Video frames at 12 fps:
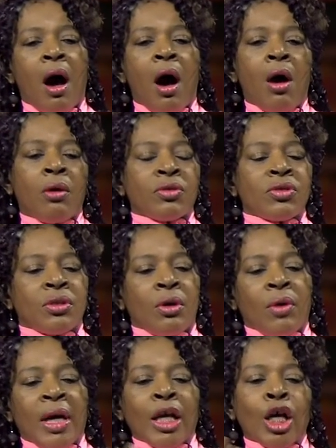
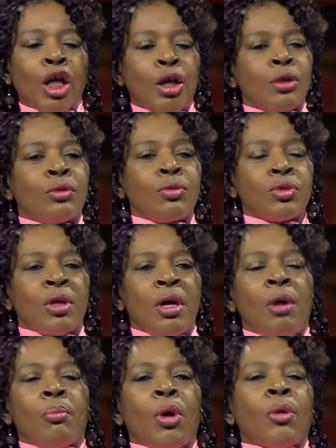also includes
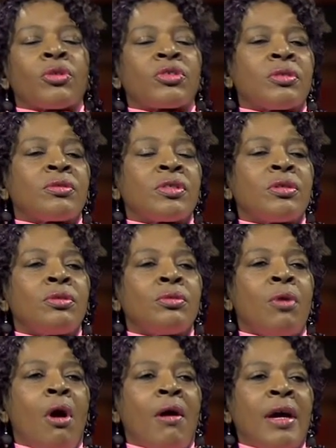persons
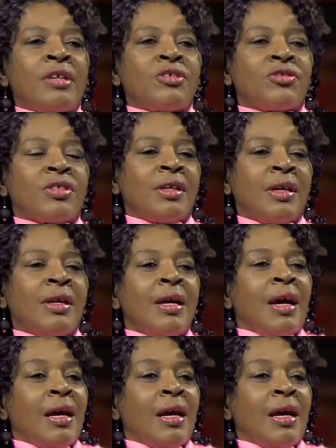who are interested in,